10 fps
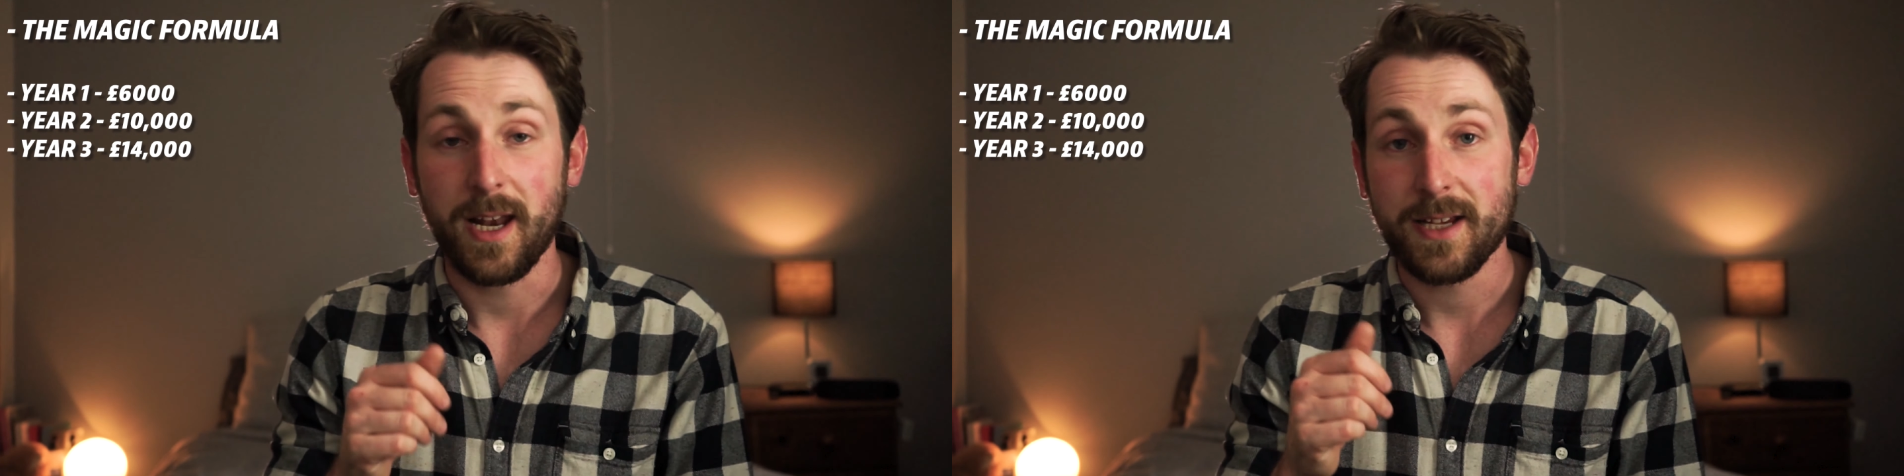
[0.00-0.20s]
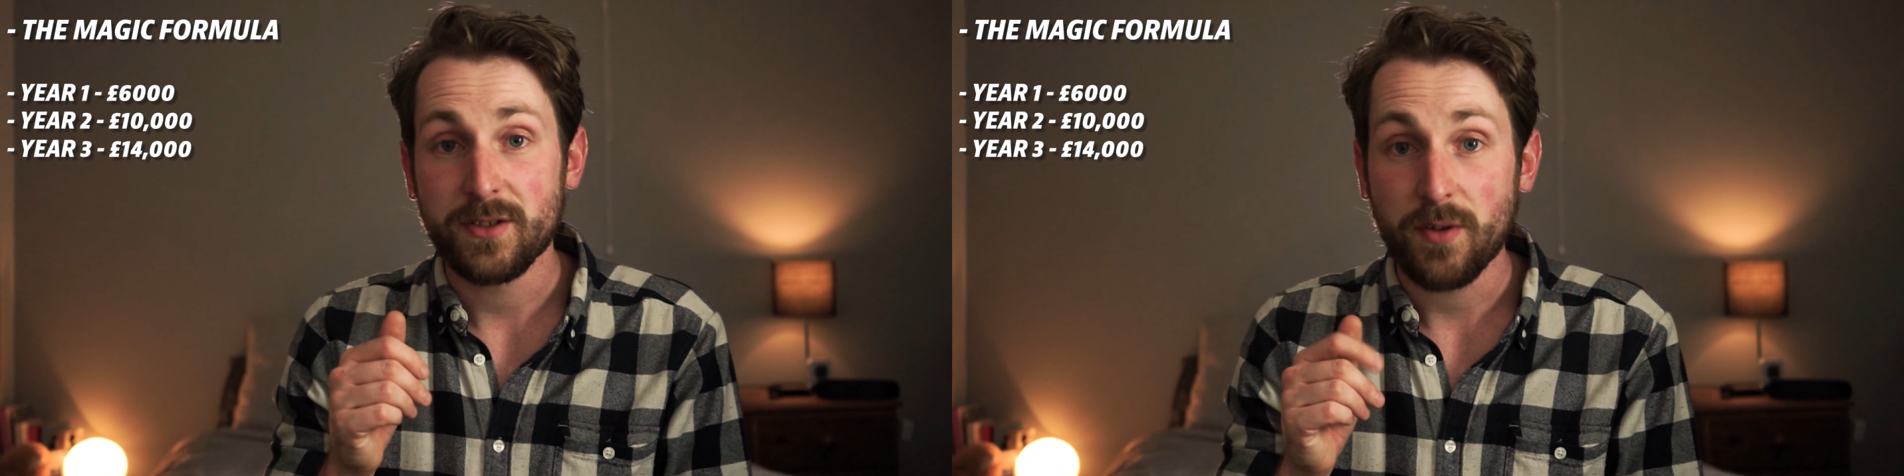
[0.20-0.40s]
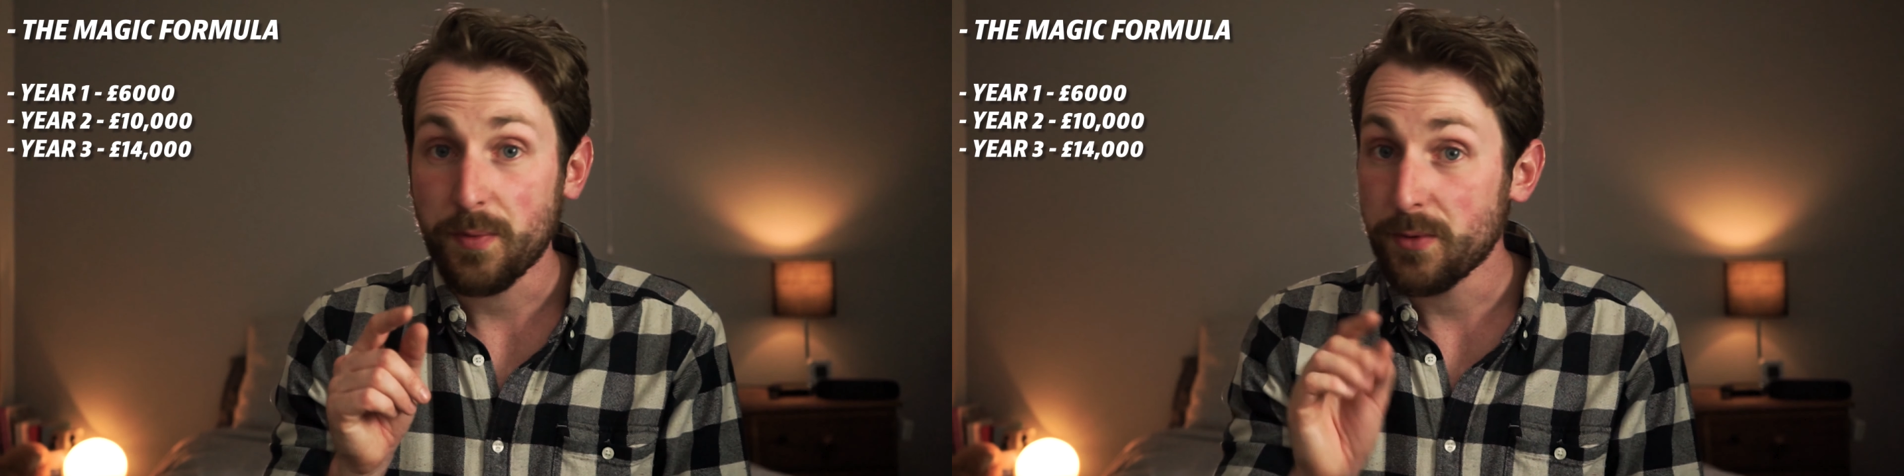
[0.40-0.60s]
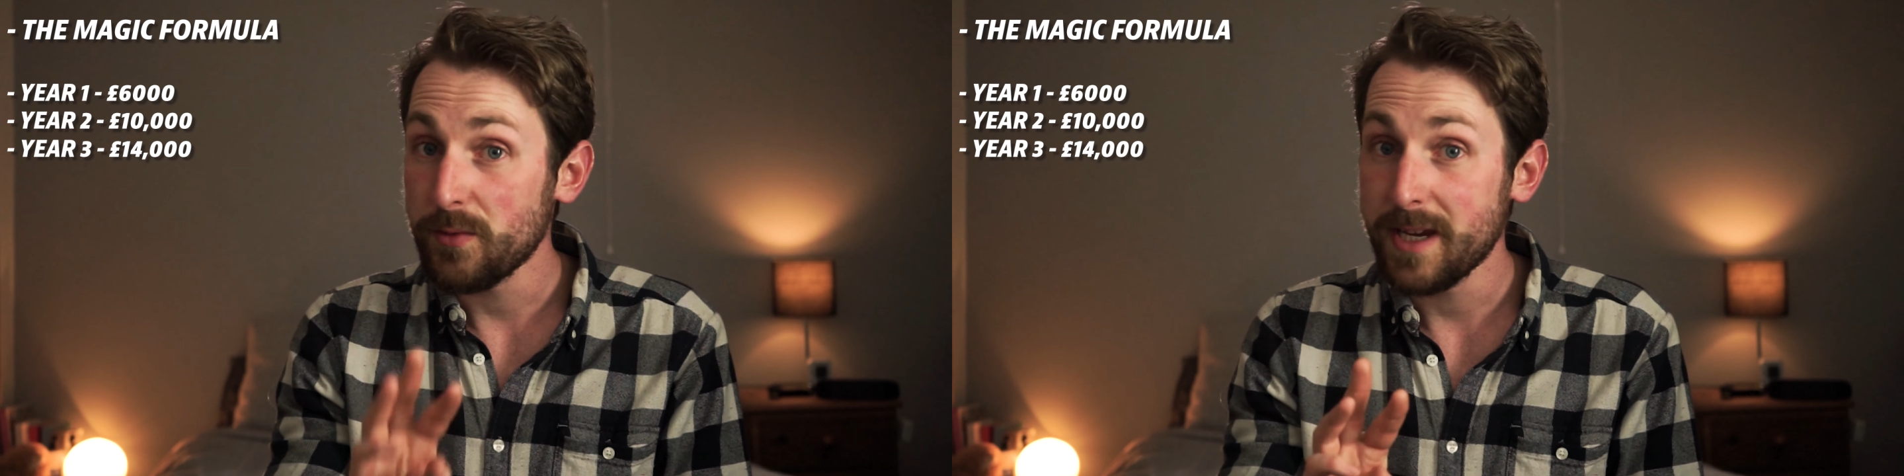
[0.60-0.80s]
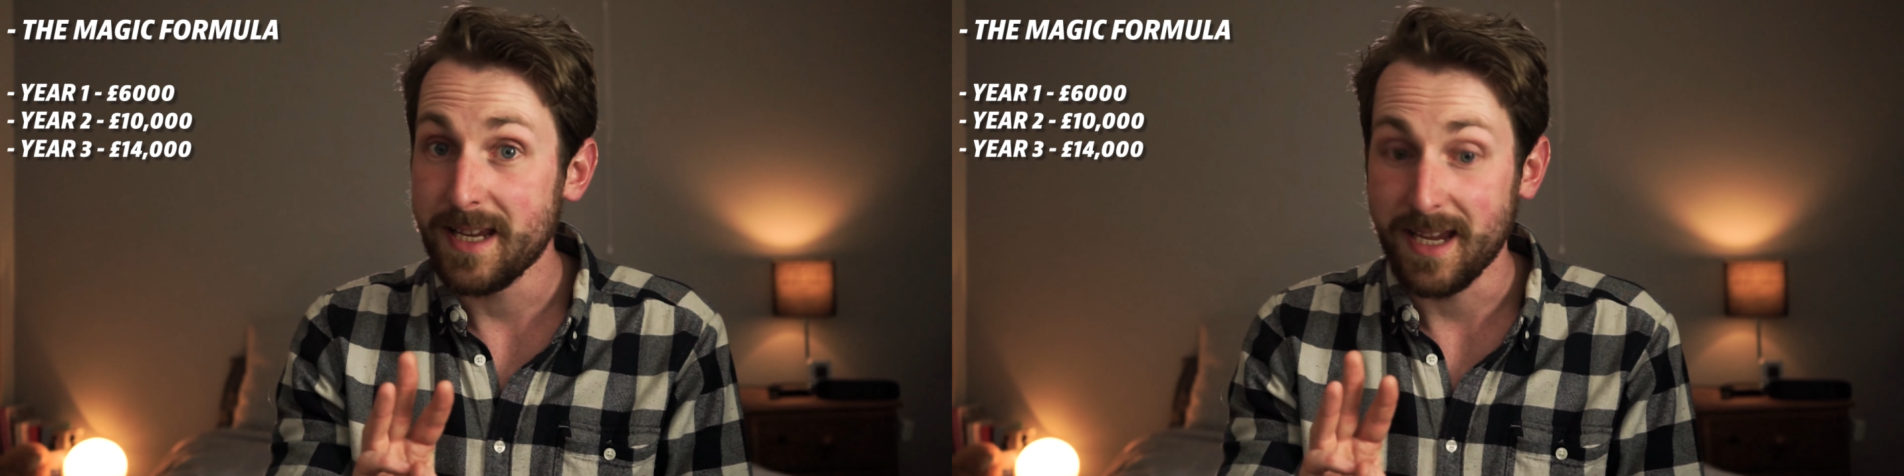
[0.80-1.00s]
last
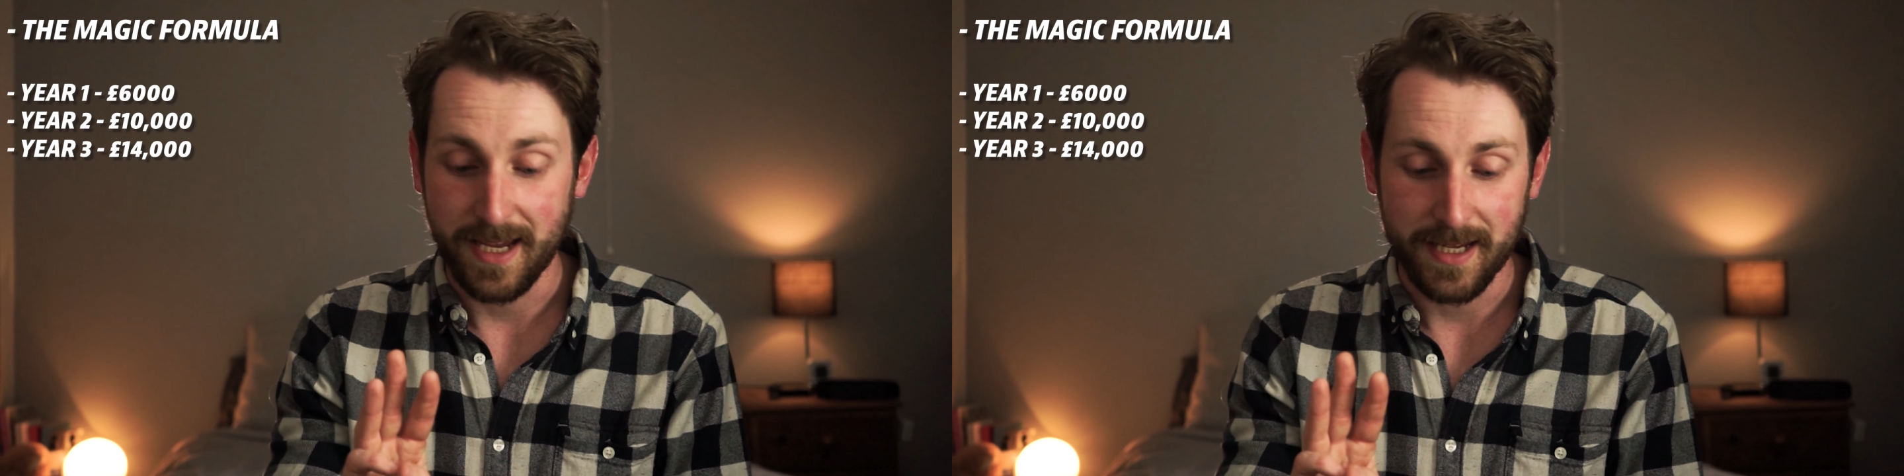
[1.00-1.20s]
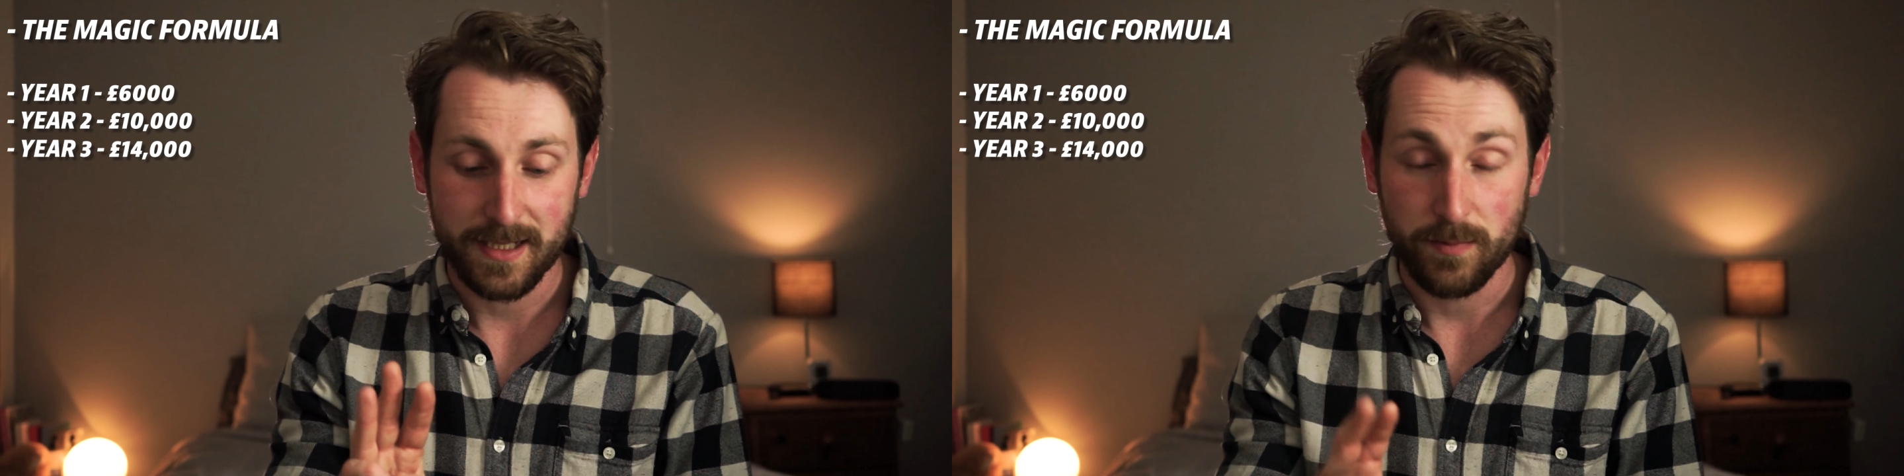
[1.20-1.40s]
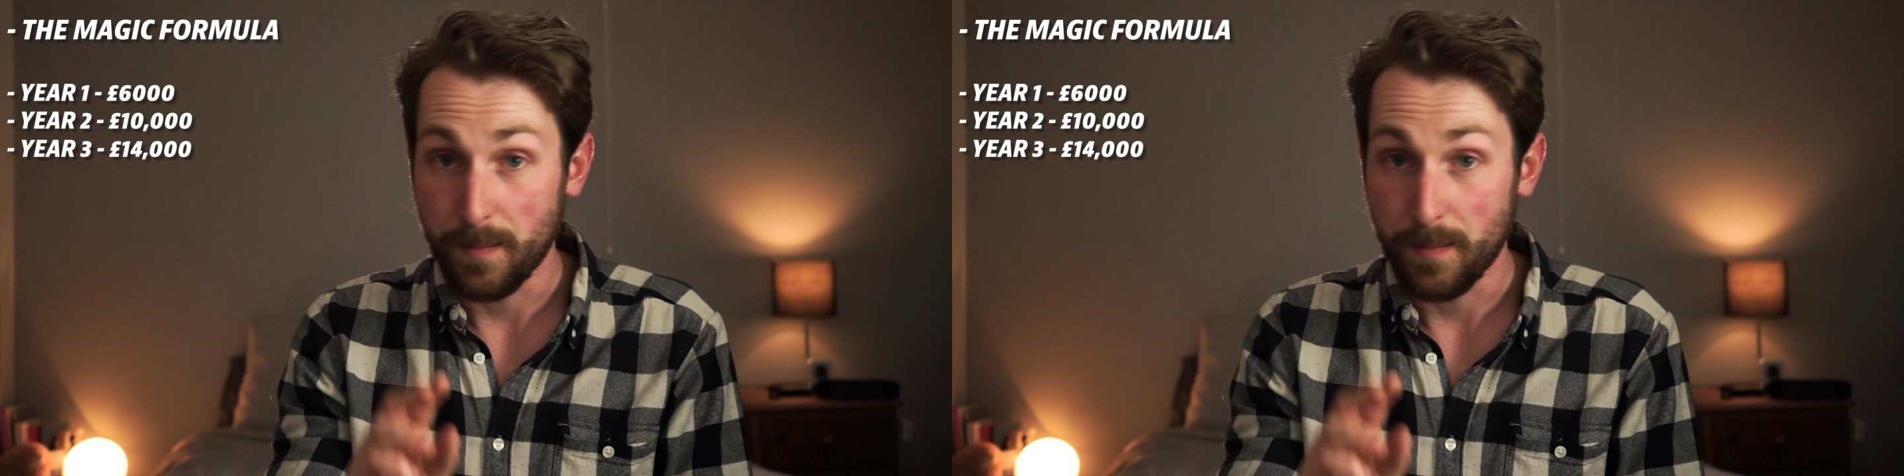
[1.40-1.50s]
3 years,